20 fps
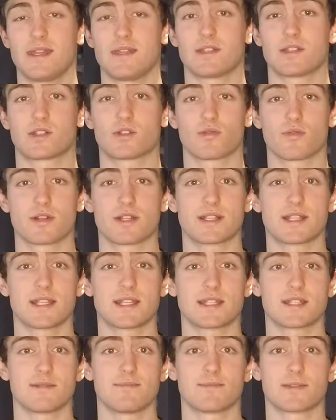storage
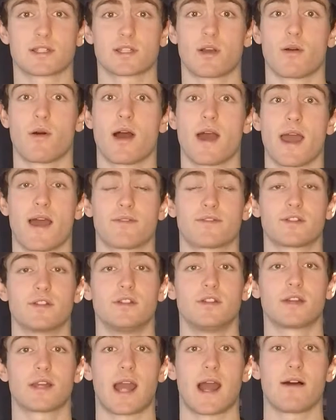system, so I have to
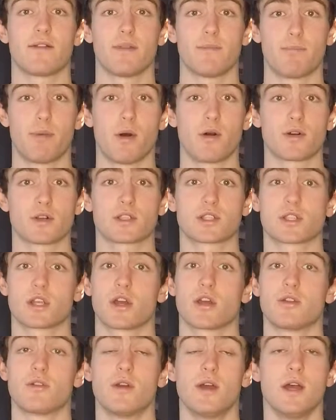look out of the box.
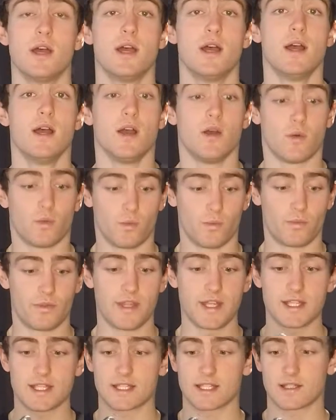So
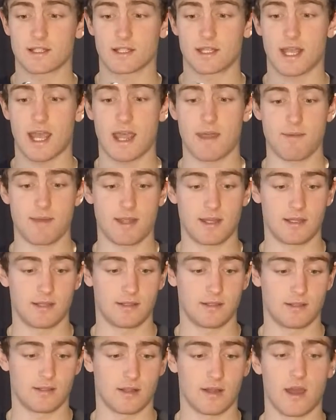this came
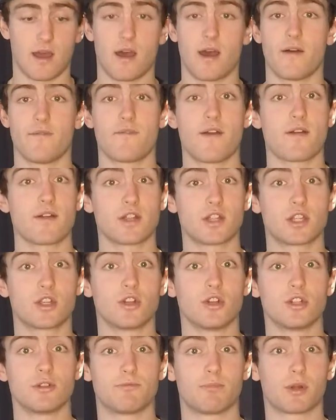in very
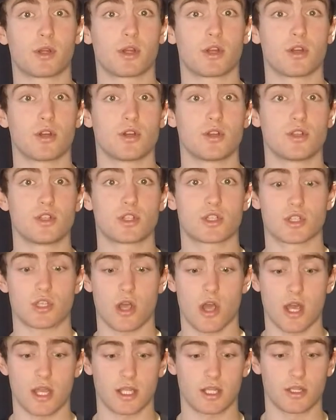good because
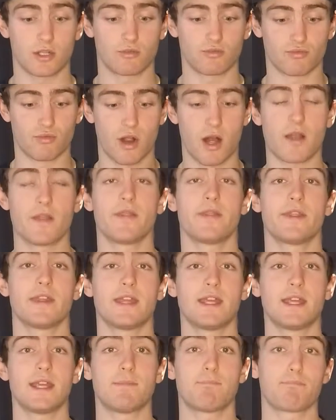I could run
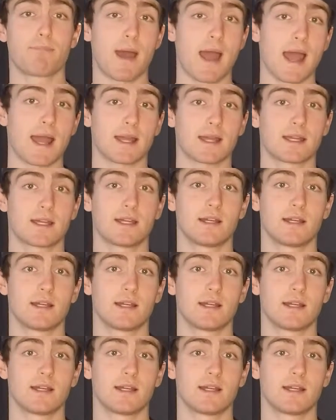the back